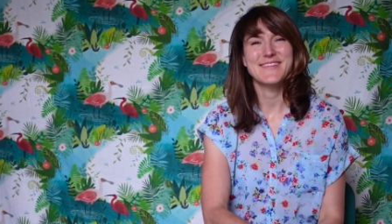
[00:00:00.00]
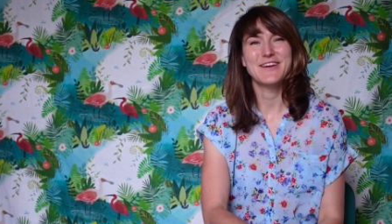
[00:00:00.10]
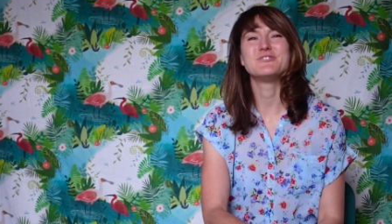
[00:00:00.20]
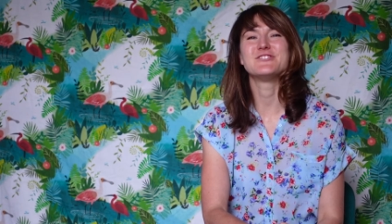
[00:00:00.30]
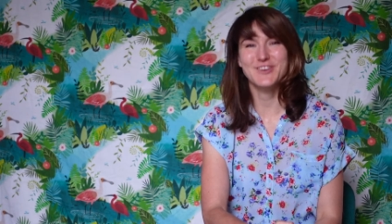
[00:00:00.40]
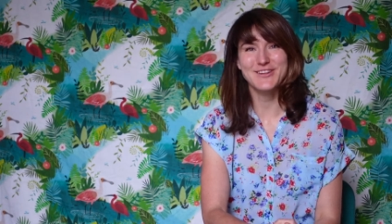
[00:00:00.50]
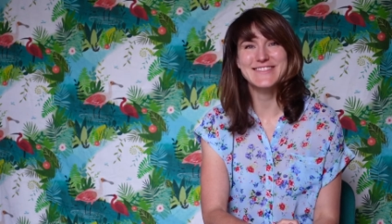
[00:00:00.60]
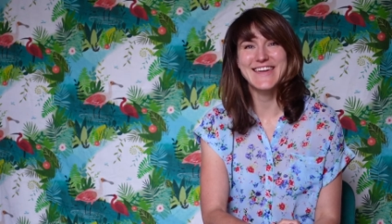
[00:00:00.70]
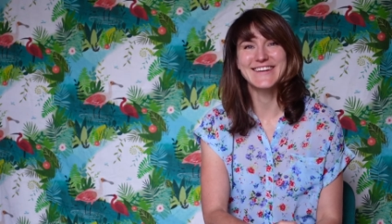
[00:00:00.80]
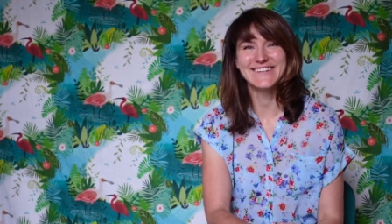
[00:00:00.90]
which is a good
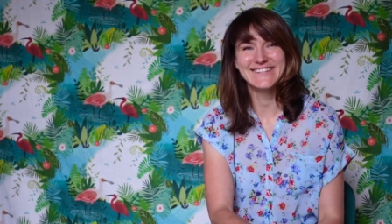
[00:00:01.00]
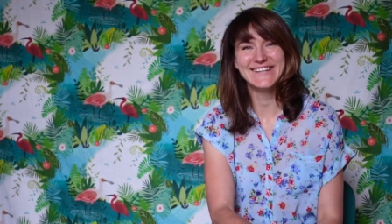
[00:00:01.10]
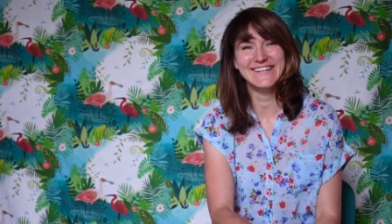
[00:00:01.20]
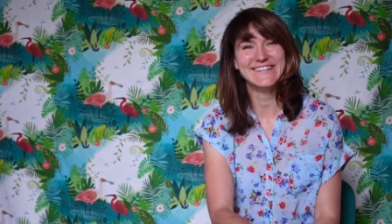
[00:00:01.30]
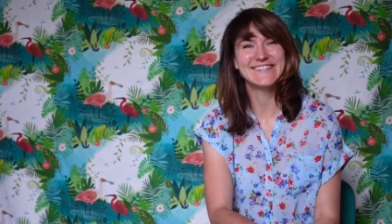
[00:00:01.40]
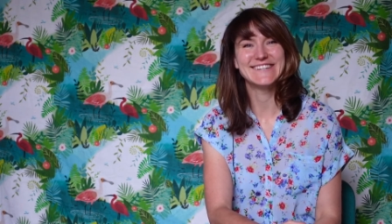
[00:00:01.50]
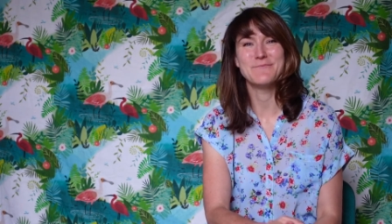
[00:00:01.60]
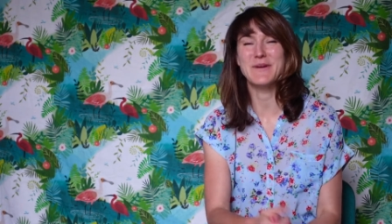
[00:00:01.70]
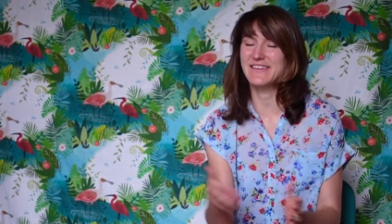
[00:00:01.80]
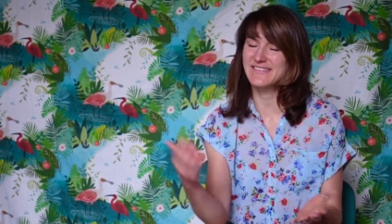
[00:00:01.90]
thing,
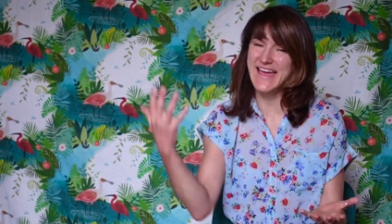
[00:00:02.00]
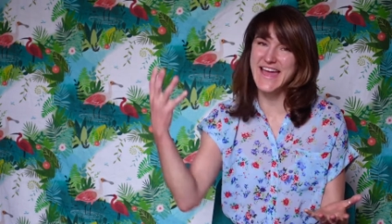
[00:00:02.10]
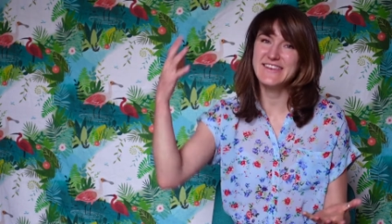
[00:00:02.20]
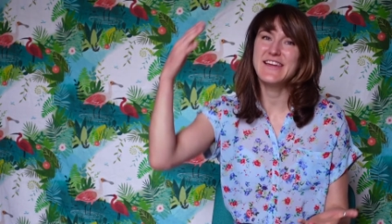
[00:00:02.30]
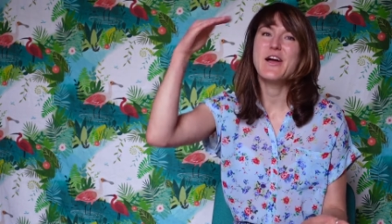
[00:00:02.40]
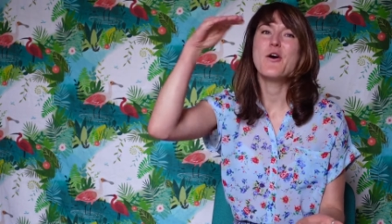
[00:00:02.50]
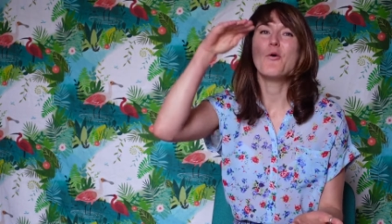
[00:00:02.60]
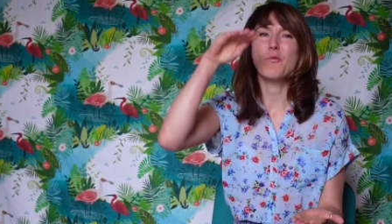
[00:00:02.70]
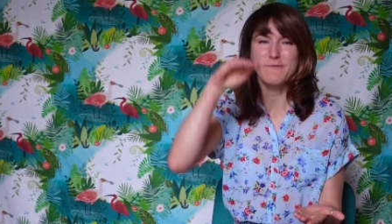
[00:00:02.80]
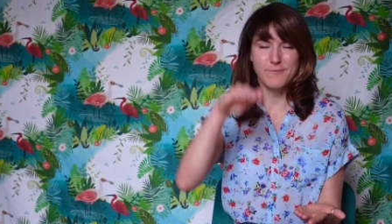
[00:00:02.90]
because then
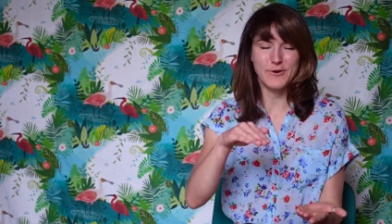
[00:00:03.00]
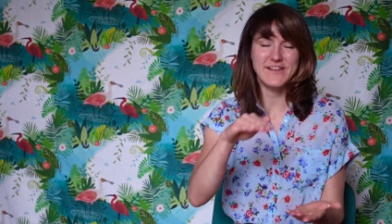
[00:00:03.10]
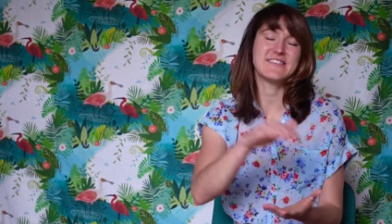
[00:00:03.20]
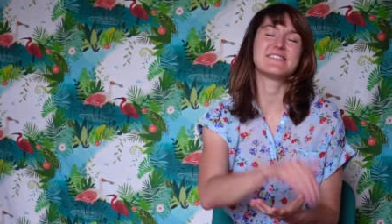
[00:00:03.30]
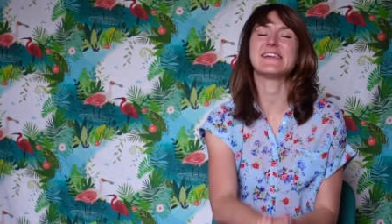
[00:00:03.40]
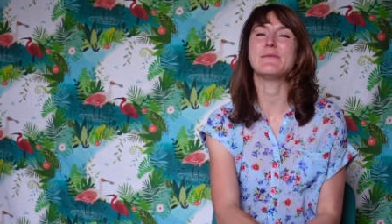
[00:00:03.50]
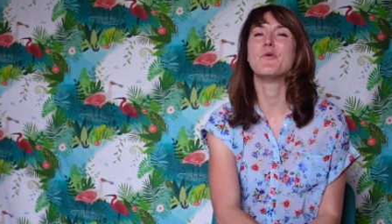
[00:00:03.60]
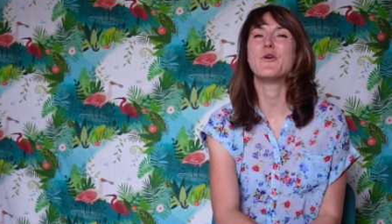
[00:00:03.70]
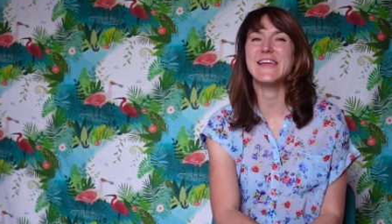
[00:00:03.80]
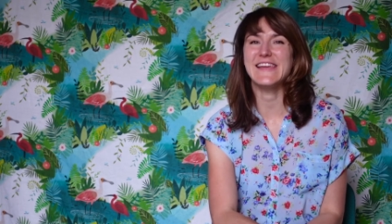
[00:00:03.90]
we fall into sleep
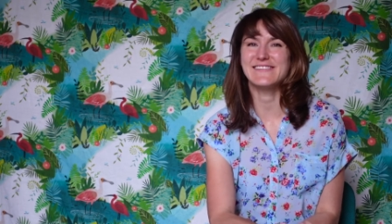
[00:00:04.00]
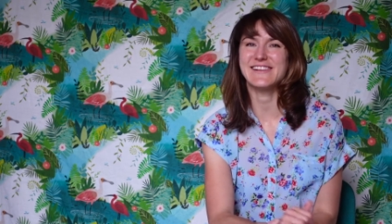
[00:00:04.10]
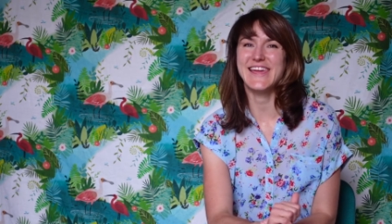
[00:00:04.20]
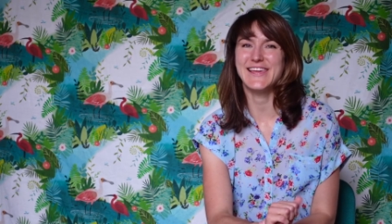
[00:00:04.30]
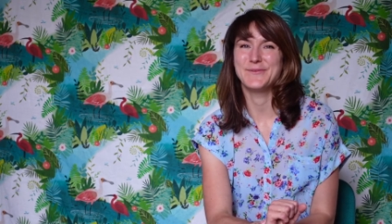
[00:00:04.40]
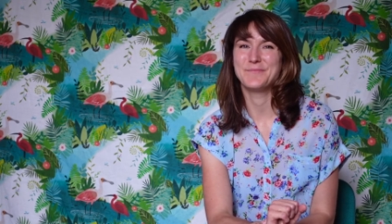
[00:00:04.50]
more easily.